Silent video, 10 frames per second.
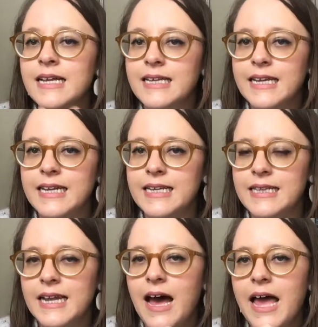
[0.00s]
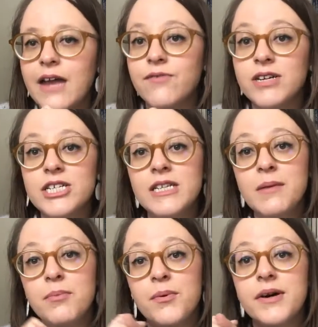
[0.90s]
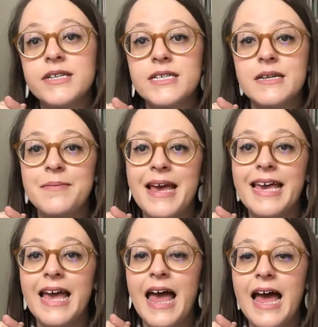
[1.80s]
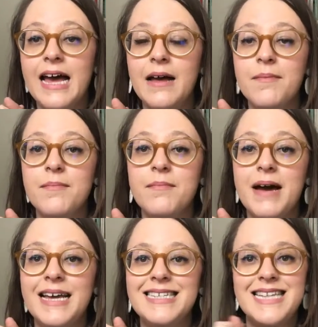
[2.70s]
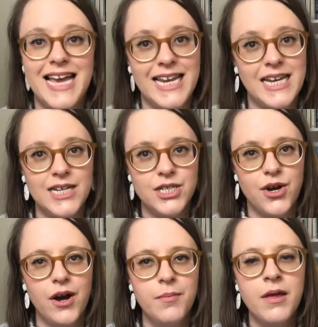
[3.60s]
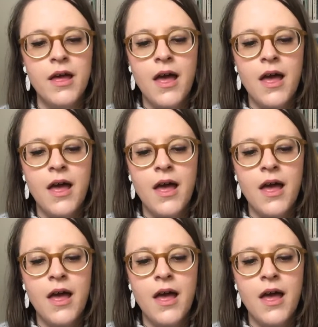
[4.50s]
linen that I had originally bought to make my 10-year top.